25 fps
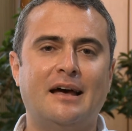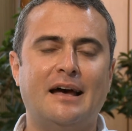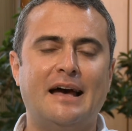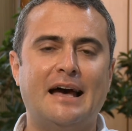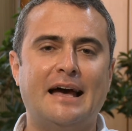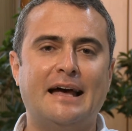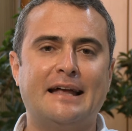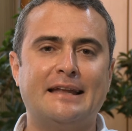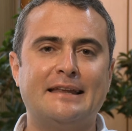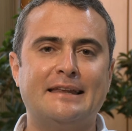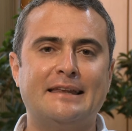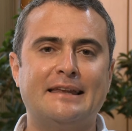
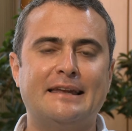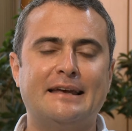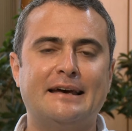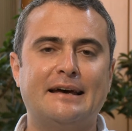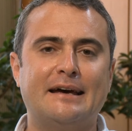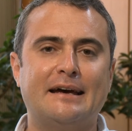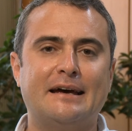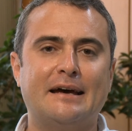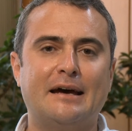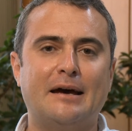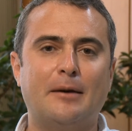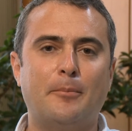And
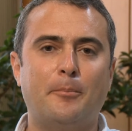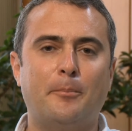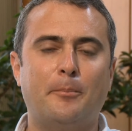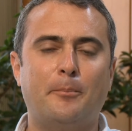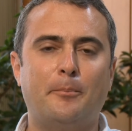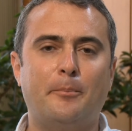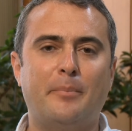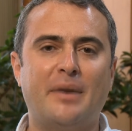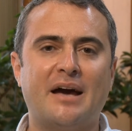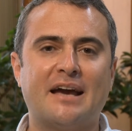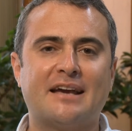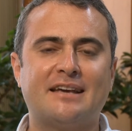
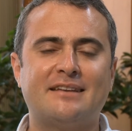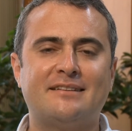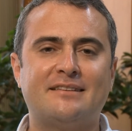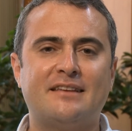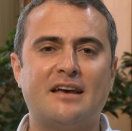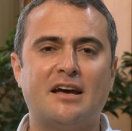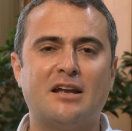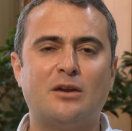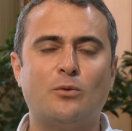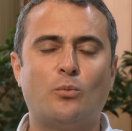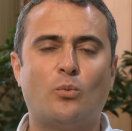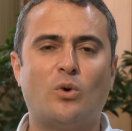back
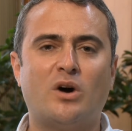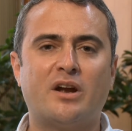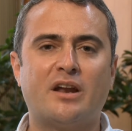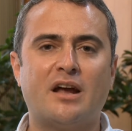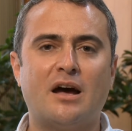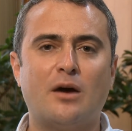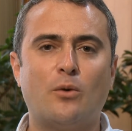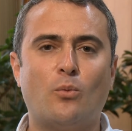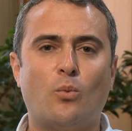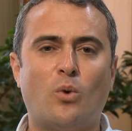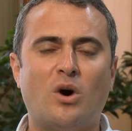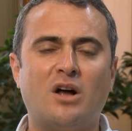then, what
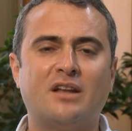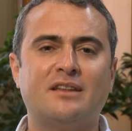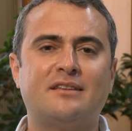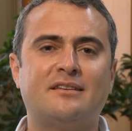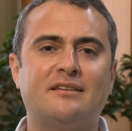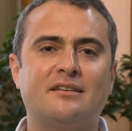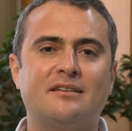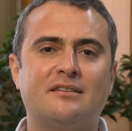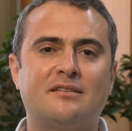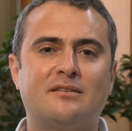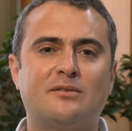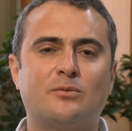I
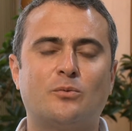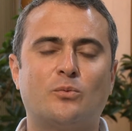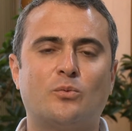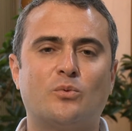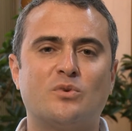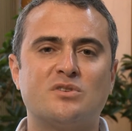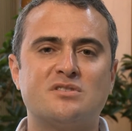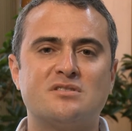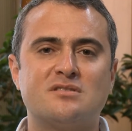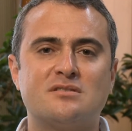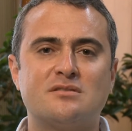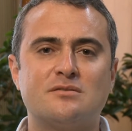wanted
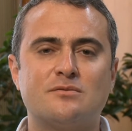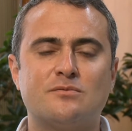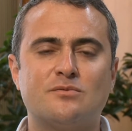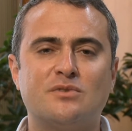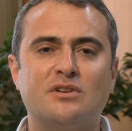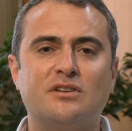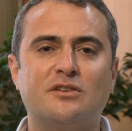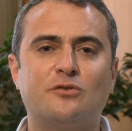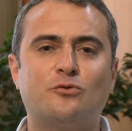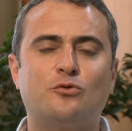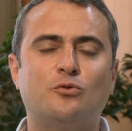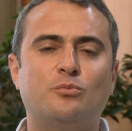was
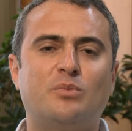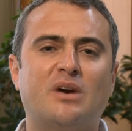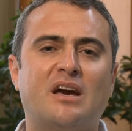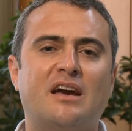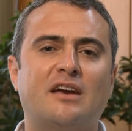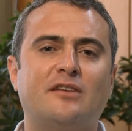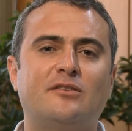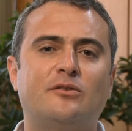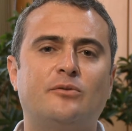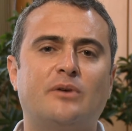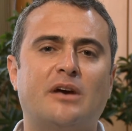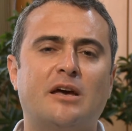really to be
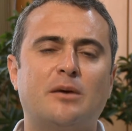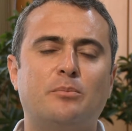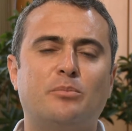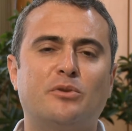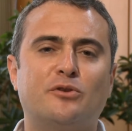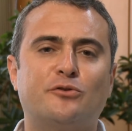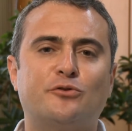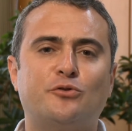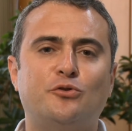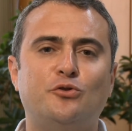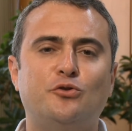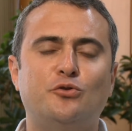
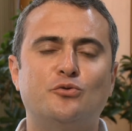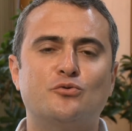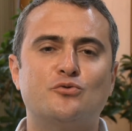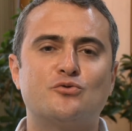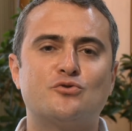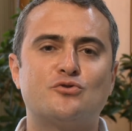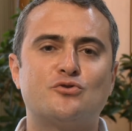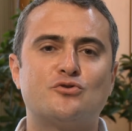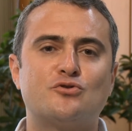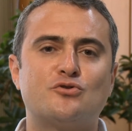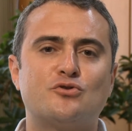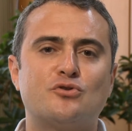able to
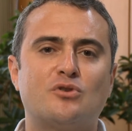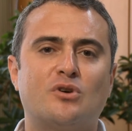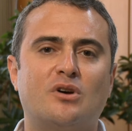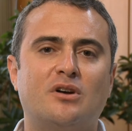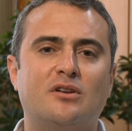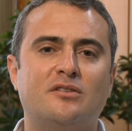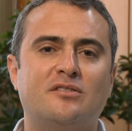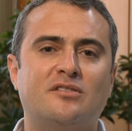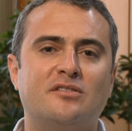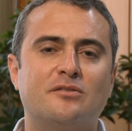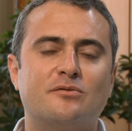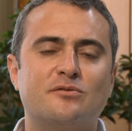use
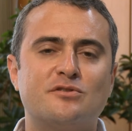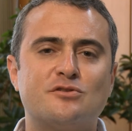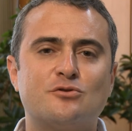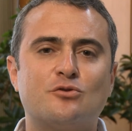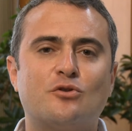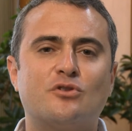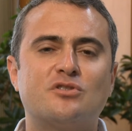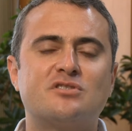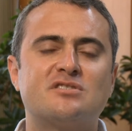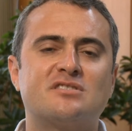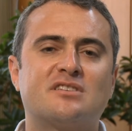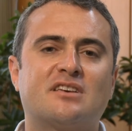the
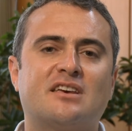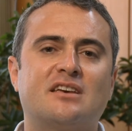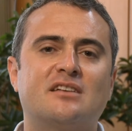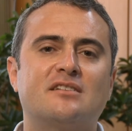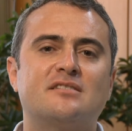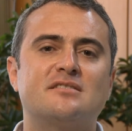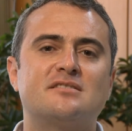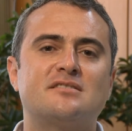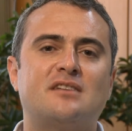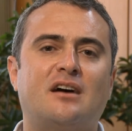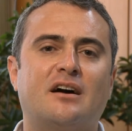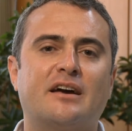research
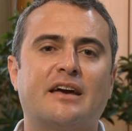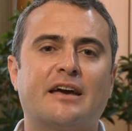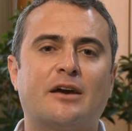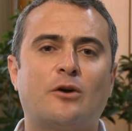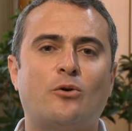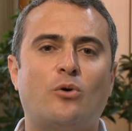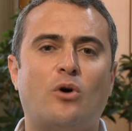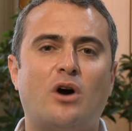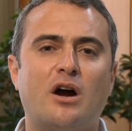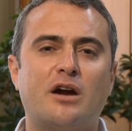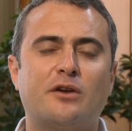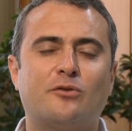skills I
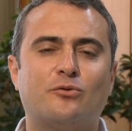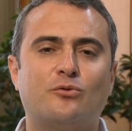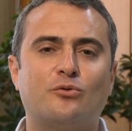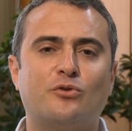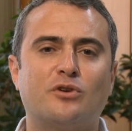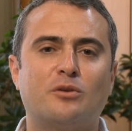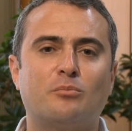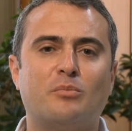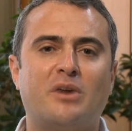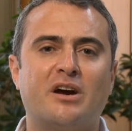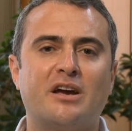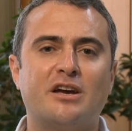acquired
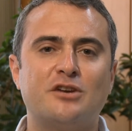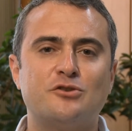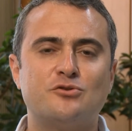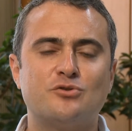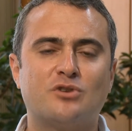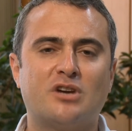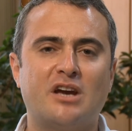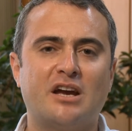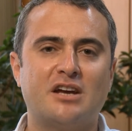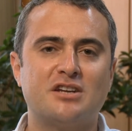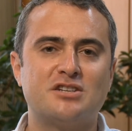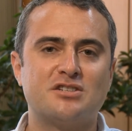during my
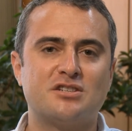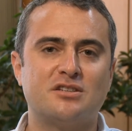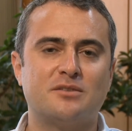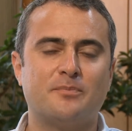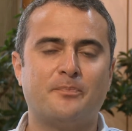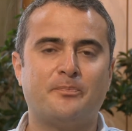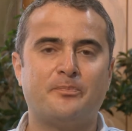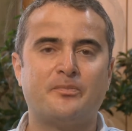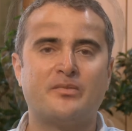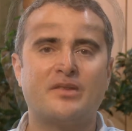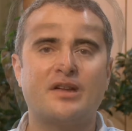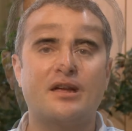education.
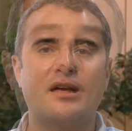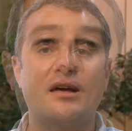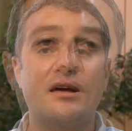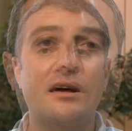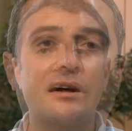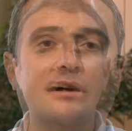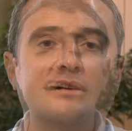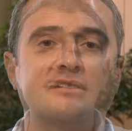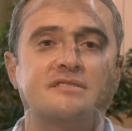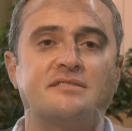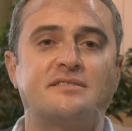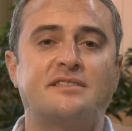
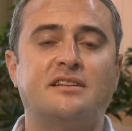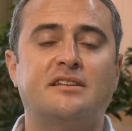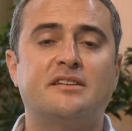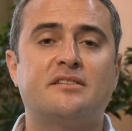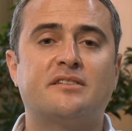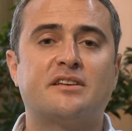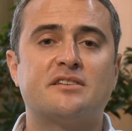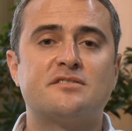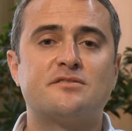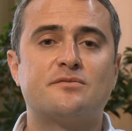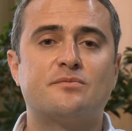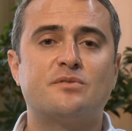Steel
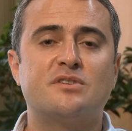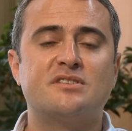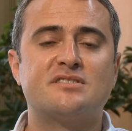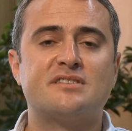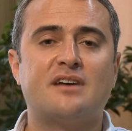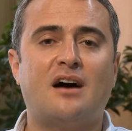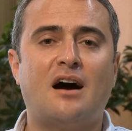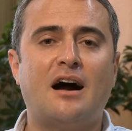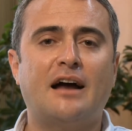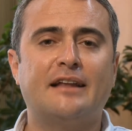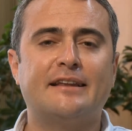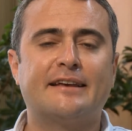industry
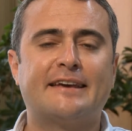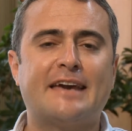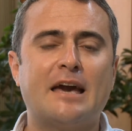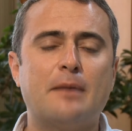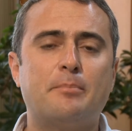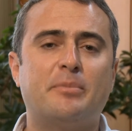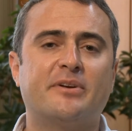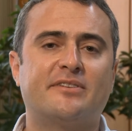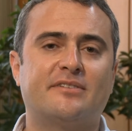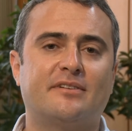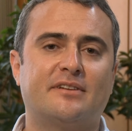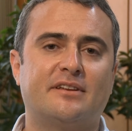is a highly
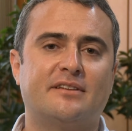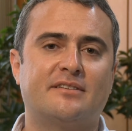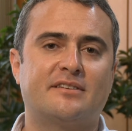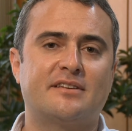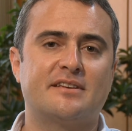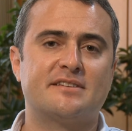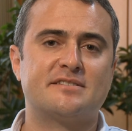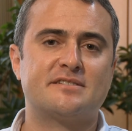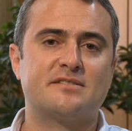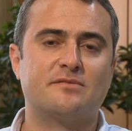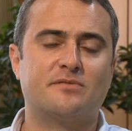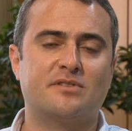
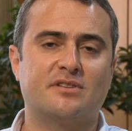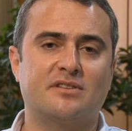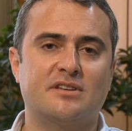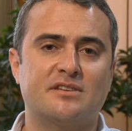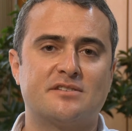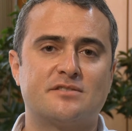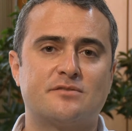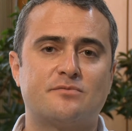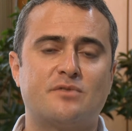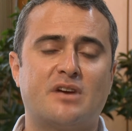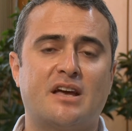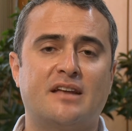capital-intensive
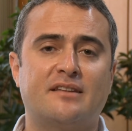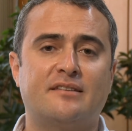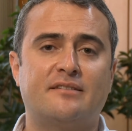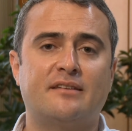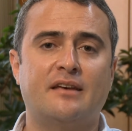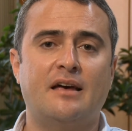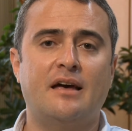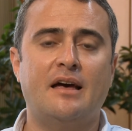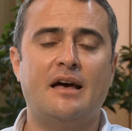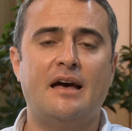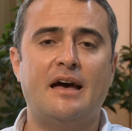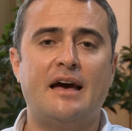industry, and
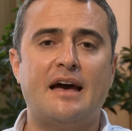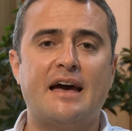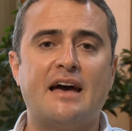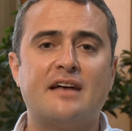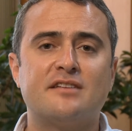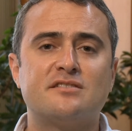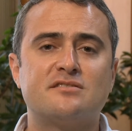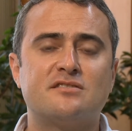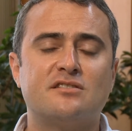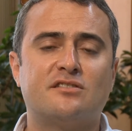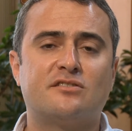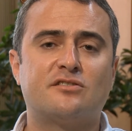
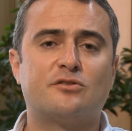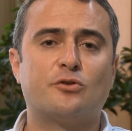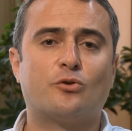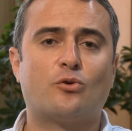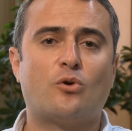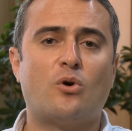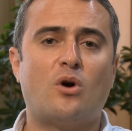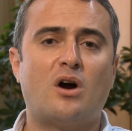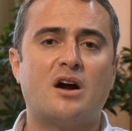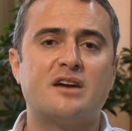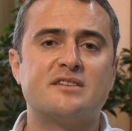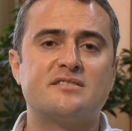hence it
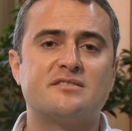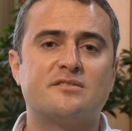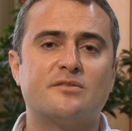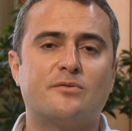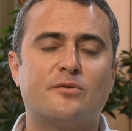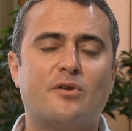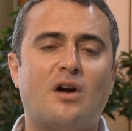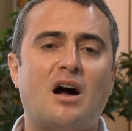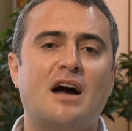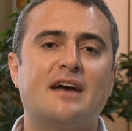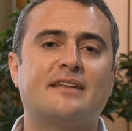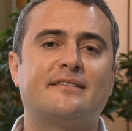requires the
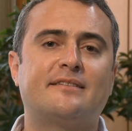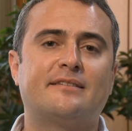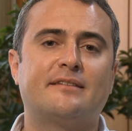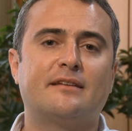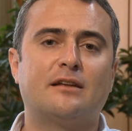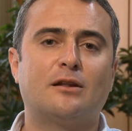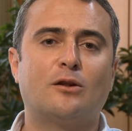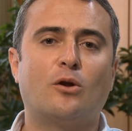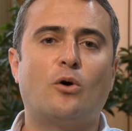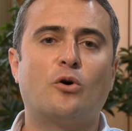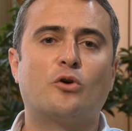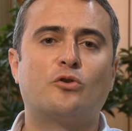right
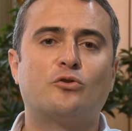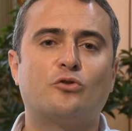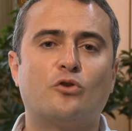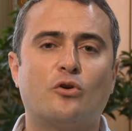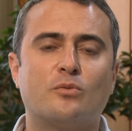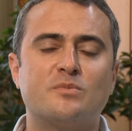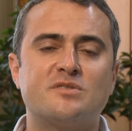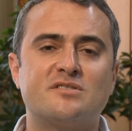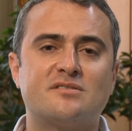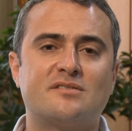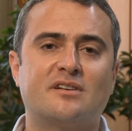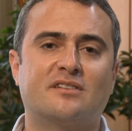
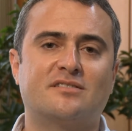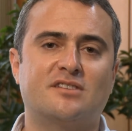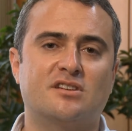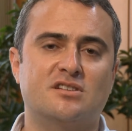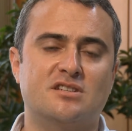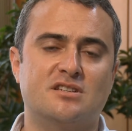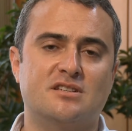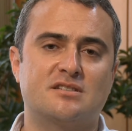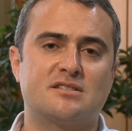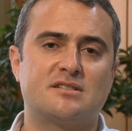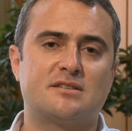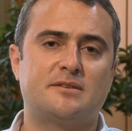long-term
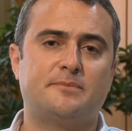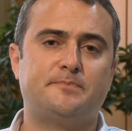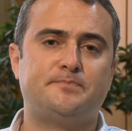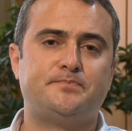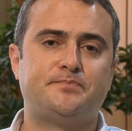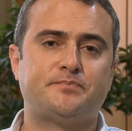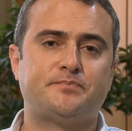strategies.